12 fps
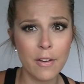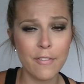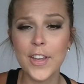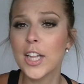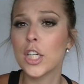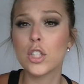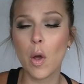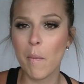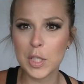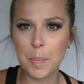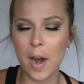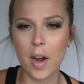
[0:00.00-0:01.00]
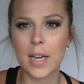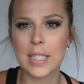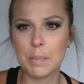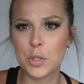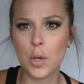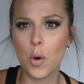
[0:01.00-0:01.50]
feeling so much better because
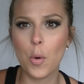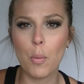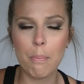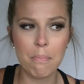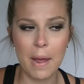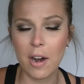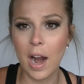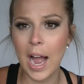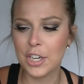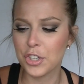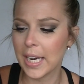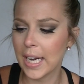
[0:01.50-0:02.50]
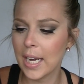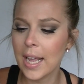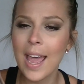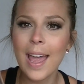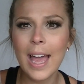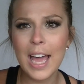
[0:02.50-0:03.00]
I'm so better hydrated.
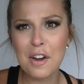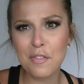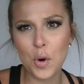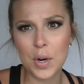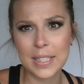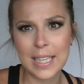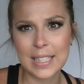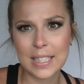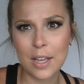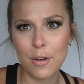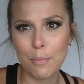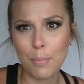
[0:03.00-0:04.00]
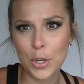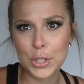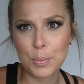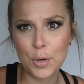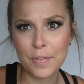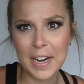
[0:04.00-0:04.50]
And of course it's
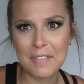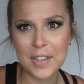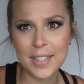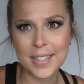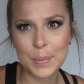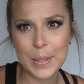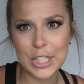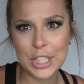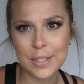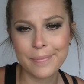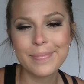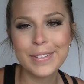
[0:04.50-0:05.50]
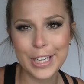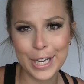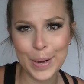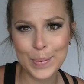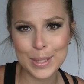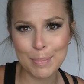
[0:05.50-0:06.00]
Baltimore Ravens, which, you
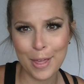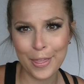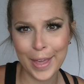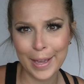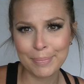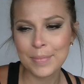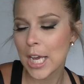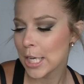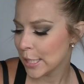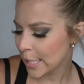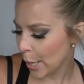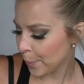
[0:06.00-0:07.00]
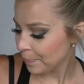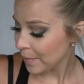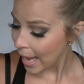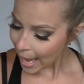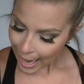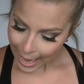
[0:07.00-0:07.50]
know, is my thing. So
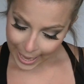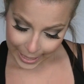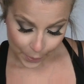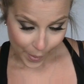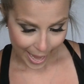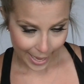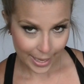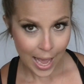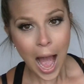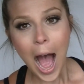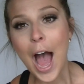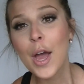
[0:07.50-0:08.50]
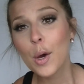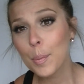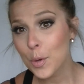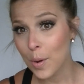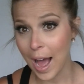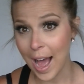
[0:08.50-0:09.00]
anyway, I hope
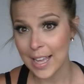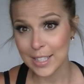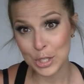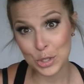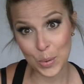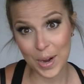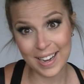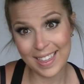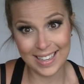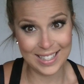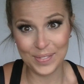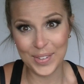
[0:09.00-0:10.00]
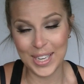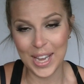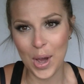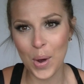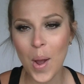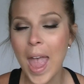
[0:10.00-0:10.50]
you guys enjoyed this
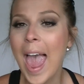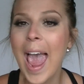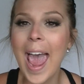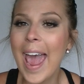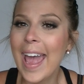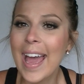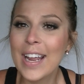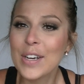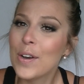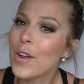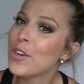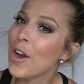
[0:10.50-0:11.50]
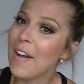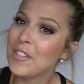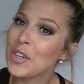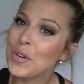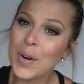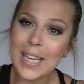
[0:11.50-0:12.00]
video and you're having
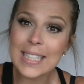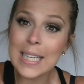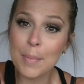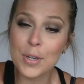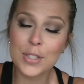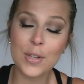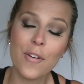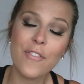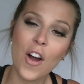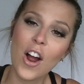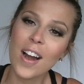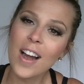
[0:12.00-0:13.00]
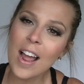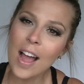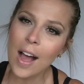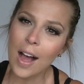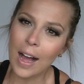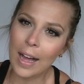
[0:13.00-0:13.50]
a great summer so far.
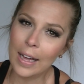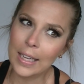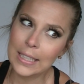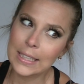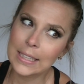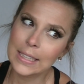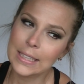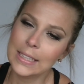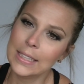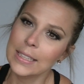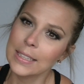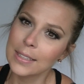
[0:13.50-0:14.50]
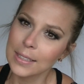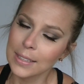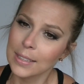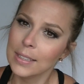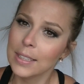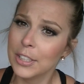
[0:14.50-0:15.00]

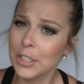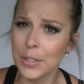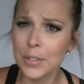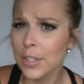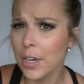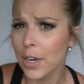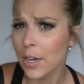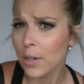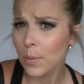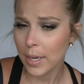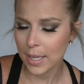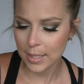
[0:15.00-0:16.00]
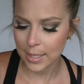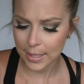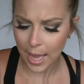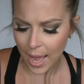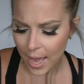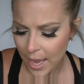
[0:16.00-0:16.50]
I don't know what else to
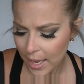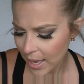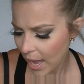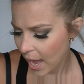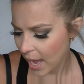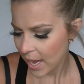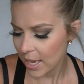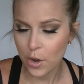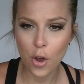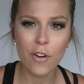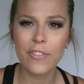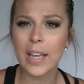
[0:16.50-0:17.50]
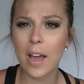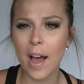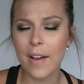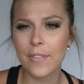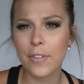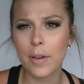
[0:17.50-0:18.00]
say, and hopefully
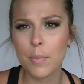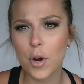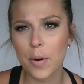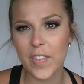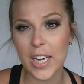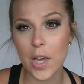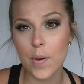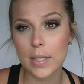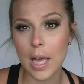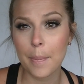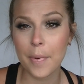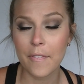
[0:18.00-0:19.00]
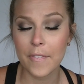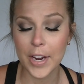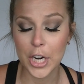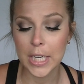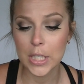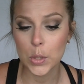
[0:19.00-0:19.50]
I'll have more videos up
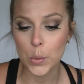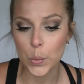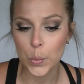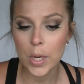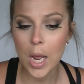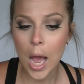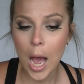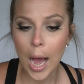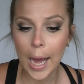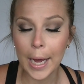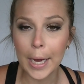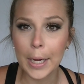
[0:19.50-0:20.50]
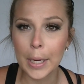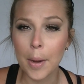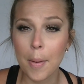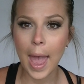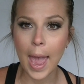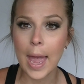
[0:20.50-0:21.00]
very soon.
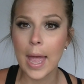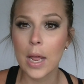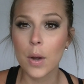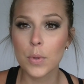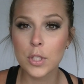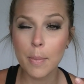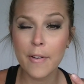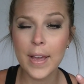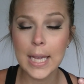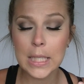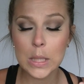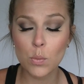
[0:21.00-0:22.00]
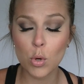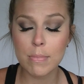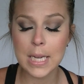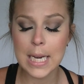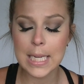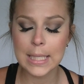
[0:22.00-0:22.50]
And what's on my face will
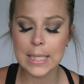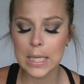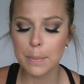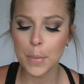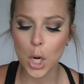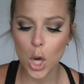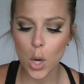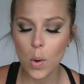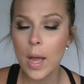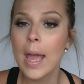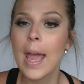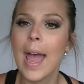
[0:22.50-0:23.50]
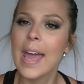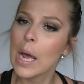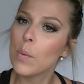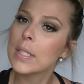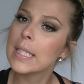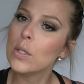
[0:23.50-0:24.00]
be listed below, and I
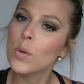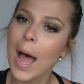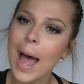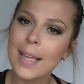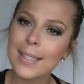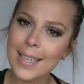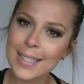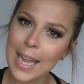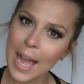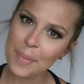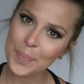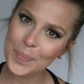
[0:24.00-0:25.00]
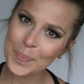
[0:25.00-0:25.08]
will see you guys next time.